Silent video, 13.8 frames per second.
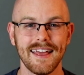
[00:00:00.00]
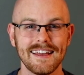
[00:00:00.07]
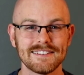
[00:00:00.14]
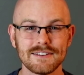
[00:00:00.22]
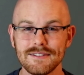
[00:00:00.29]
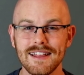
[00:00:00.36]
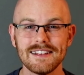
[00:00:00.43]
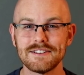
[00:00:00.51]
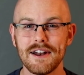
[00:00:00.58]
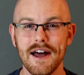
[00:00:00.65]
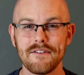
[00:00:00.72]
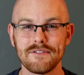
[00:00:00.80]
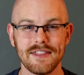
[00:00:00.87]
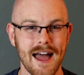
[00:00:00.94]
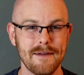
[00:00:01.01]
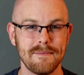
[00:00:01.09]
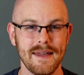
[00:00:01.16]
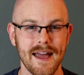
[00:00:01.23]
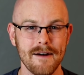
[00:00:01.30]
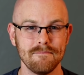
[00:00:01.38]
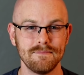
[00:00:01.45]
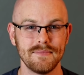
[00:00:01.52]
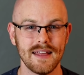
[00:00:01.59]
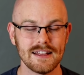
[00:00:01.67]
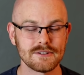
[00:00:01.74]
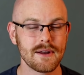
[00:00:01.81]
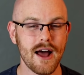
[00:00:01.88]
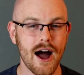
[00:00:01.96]
So let's start off with IBM.
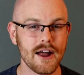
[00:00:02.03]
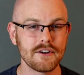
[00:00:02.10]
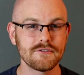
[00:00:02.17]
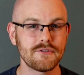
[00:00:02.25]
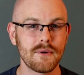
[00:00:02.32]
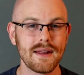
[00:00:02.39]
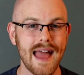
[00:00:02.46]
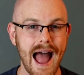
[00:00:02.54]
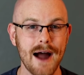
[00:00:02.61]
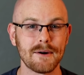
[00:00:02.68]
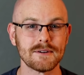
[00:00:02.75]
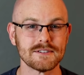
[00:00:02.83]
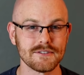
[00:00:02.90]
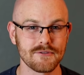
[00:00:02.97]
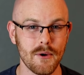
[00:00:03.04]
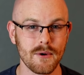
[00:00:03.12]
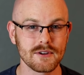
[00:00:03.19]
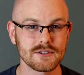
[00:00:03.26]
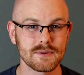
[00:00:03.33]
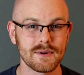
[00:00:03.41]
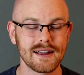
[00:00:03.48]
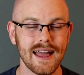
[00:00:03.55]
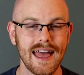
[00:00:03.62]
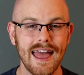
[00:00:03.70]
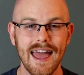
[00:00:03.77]
It's around 140 hours of coursework,